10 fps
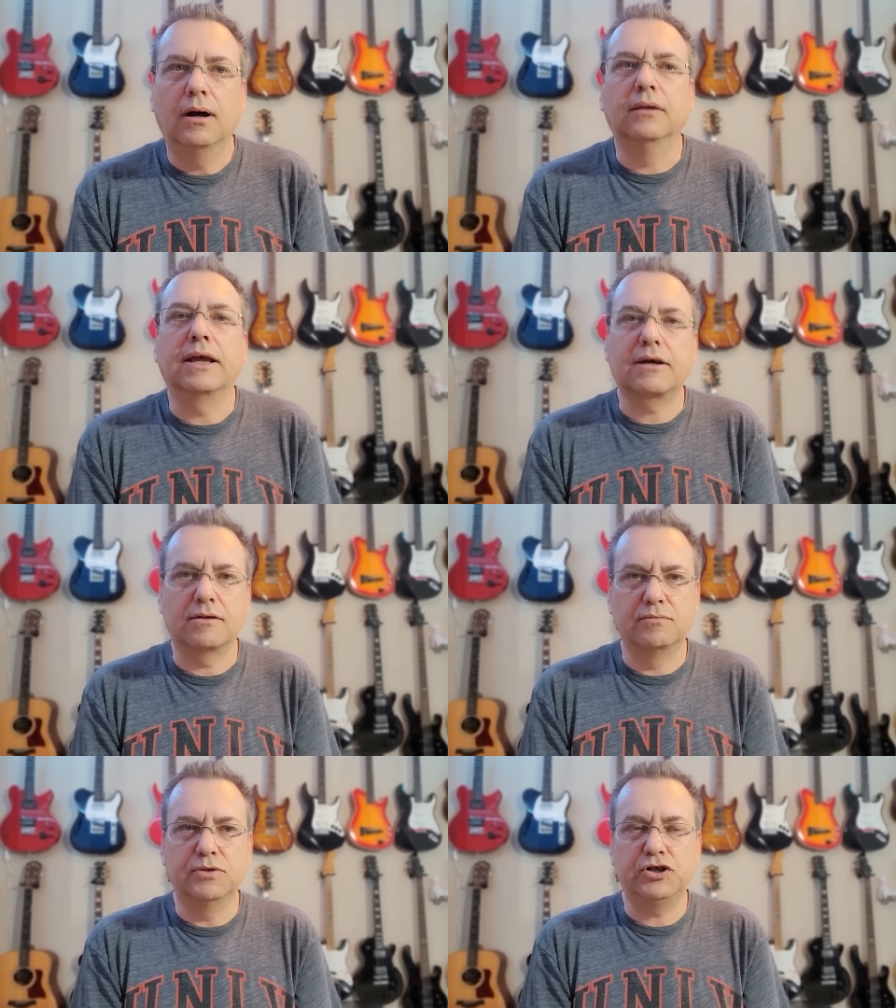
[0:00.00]
unlike
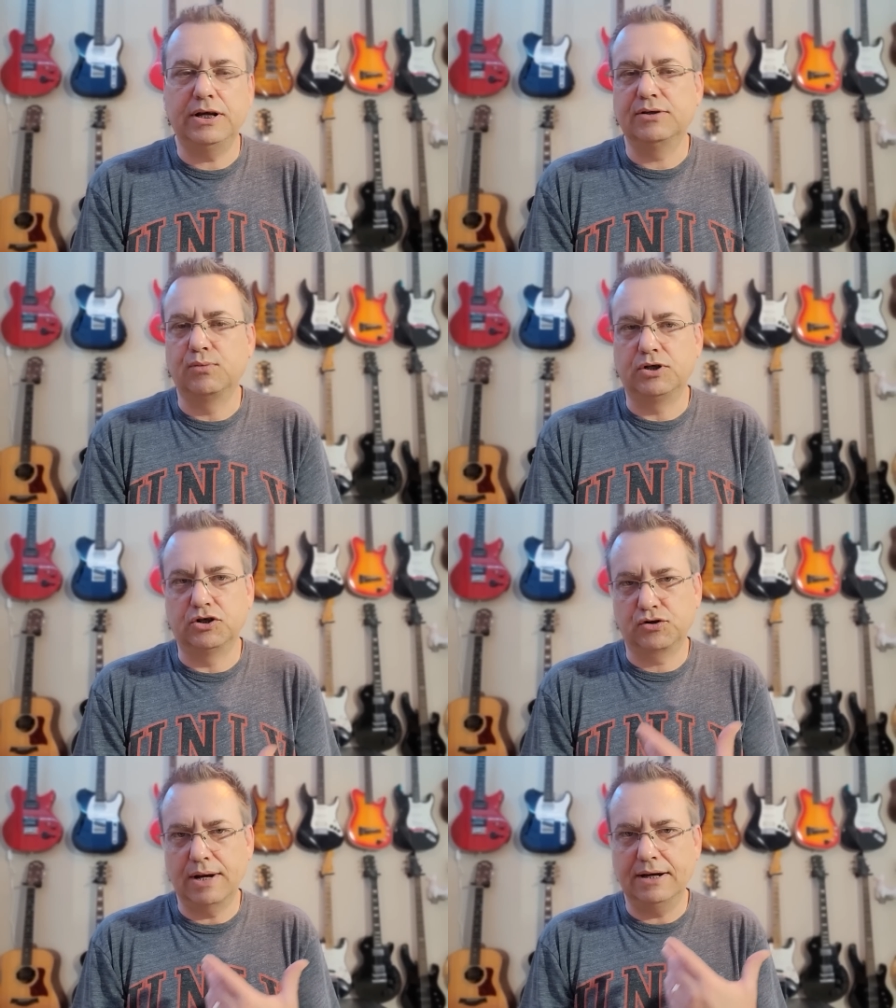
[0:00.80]
other machines which
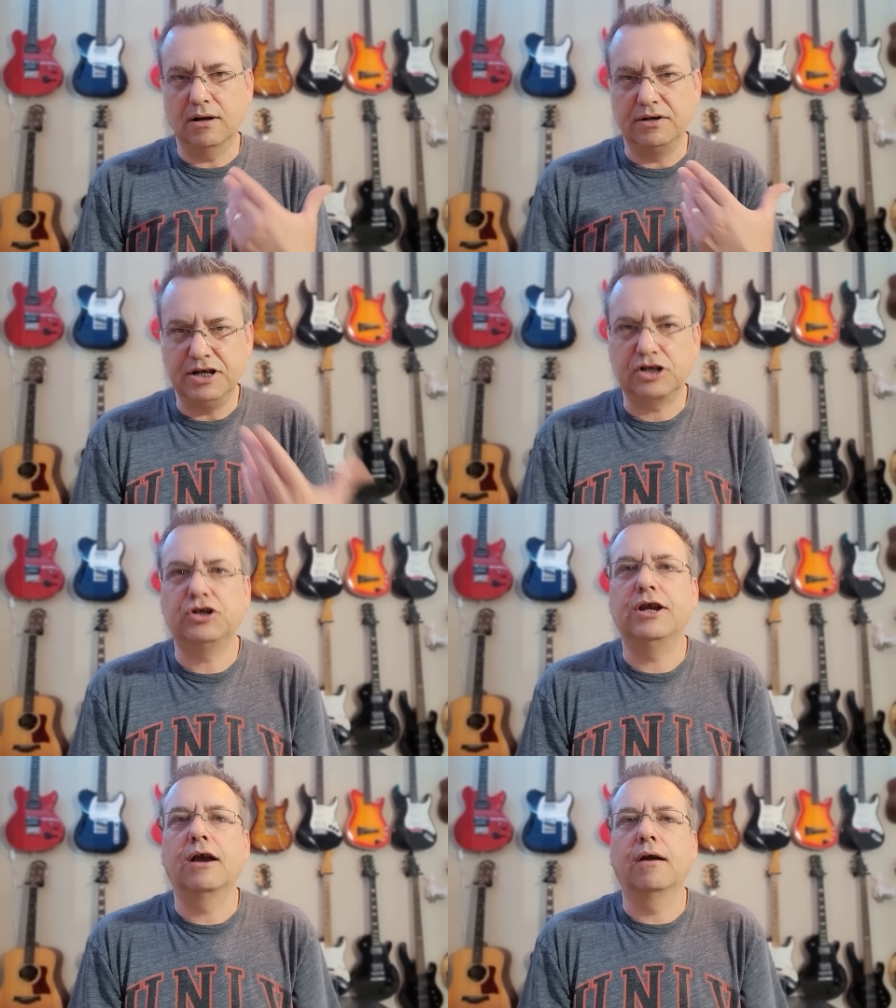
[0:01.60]
are trained on
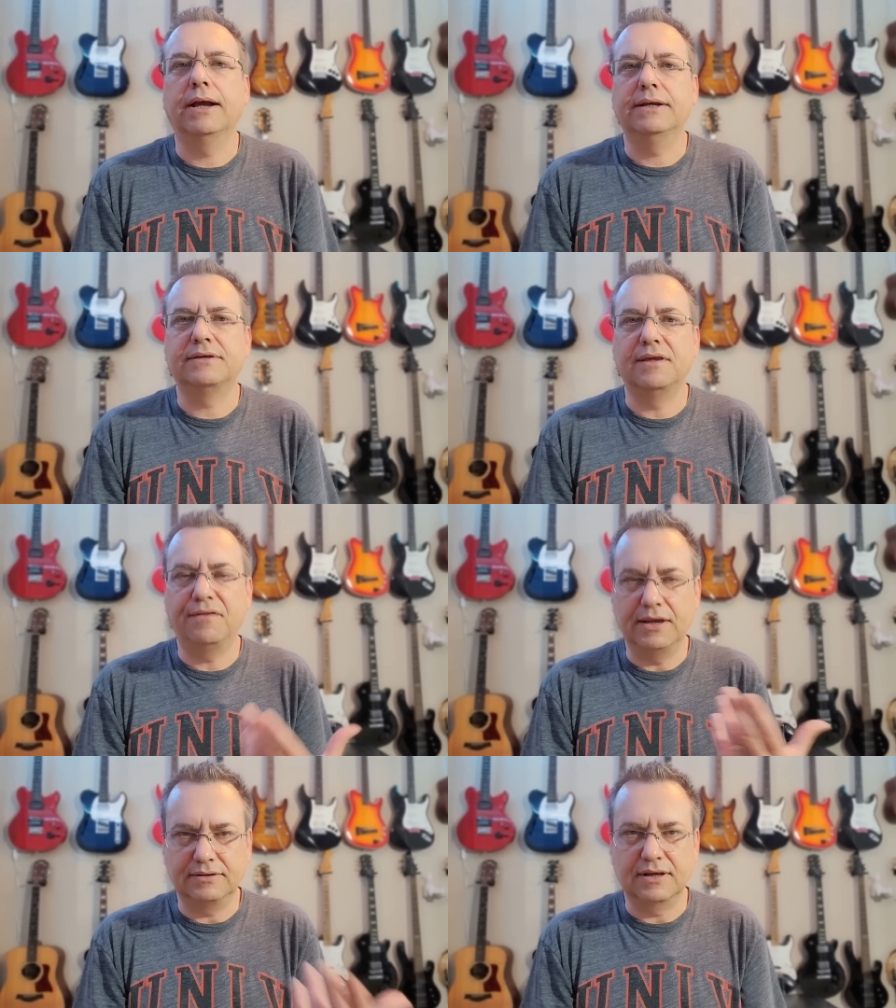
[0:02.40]
dictionaries
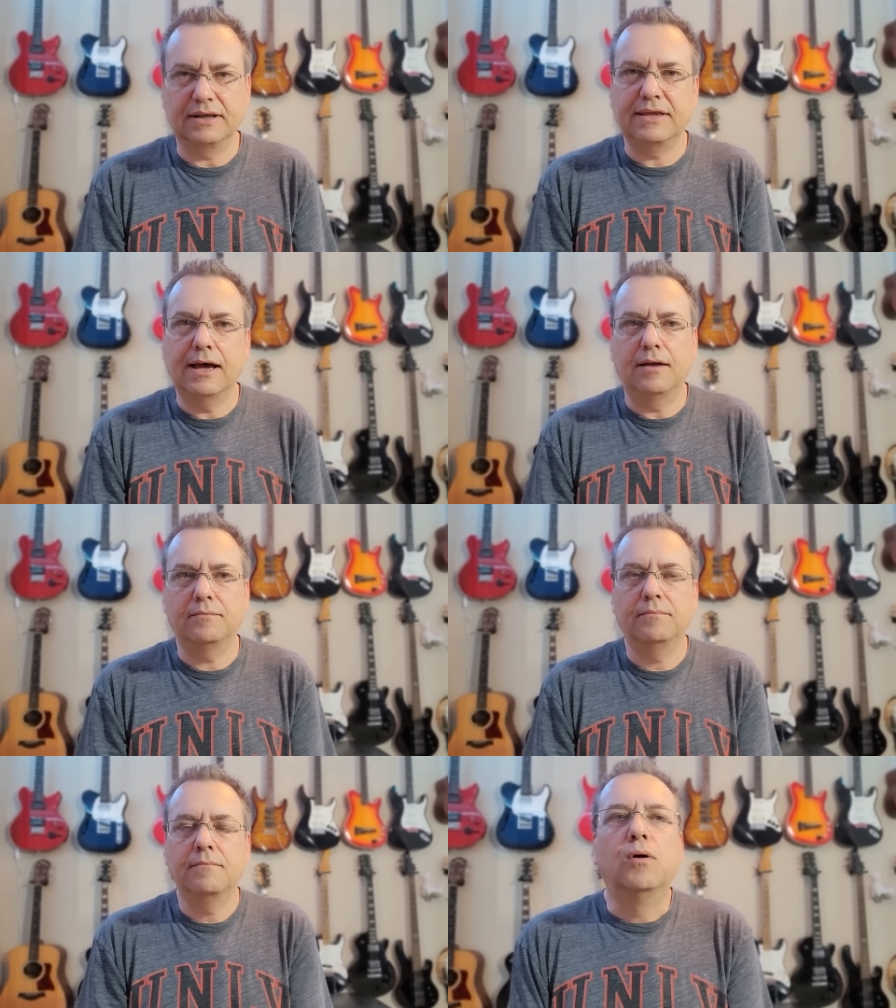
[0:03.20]
and things like that.